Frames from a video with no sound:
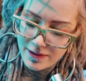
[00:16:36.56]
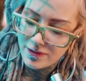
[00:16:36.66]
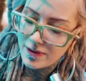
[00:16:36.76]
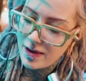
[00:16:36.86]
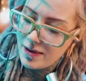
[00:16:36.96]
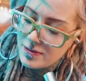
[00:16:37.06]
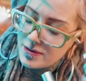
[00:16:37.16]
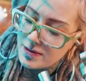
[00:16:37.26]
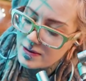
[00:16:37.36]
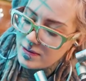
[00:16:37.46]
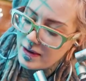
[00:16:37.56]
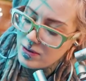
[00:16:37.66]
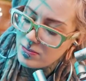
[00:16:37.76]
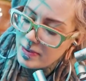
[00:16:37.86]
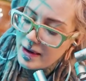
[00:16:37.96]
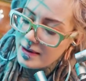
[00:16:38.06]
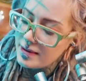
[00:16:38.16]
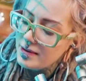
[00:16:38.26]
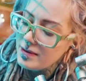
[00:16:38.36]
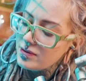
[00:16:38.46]
of cabbage is when you buy
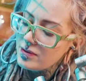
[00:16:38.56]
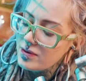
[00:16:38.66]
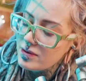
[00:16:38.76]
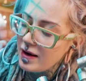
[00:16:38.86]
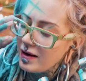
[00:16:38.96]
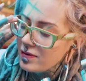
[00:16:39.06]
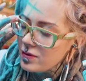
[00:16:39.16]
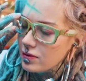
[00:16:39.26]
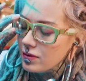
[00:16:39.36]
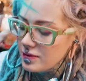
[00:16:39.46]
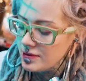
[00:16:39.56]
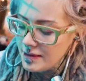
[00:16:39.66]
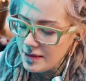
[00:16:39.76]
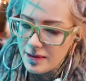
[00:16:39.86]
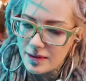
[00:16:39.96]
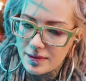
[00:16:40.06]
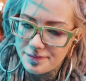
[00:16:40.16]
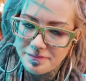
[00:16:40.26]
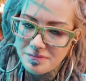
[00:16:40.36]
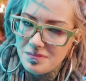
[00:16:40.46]
it, you don't have to see,
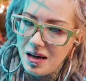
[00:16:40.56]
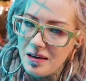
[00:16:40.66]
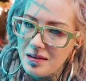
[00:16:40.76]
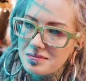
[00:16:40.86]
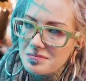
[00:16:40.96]
like,